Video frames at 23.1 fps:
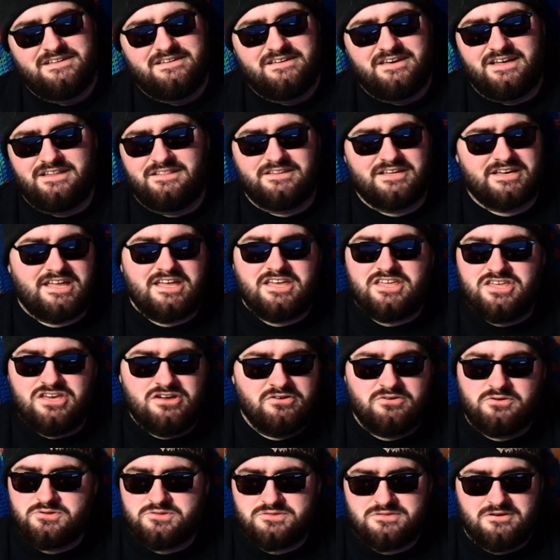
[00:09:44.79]
in like a year
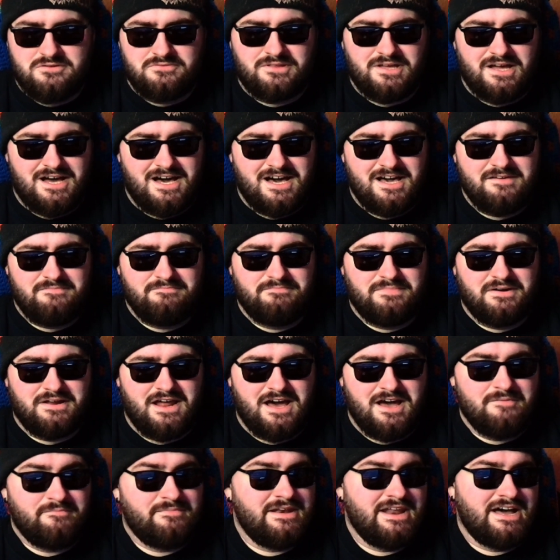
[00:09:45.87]
or so time, but
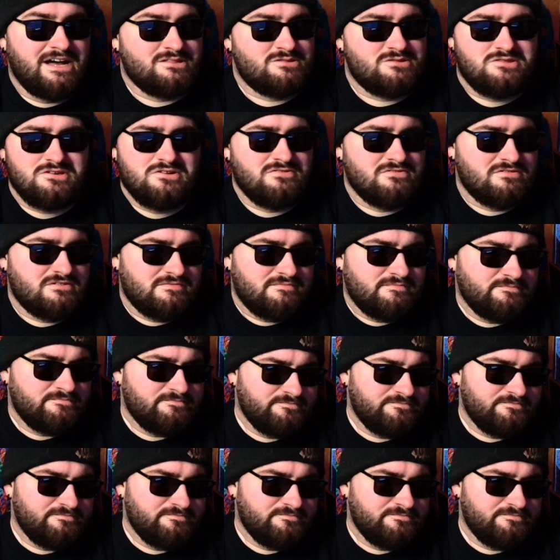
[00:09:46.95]
I'm not certain.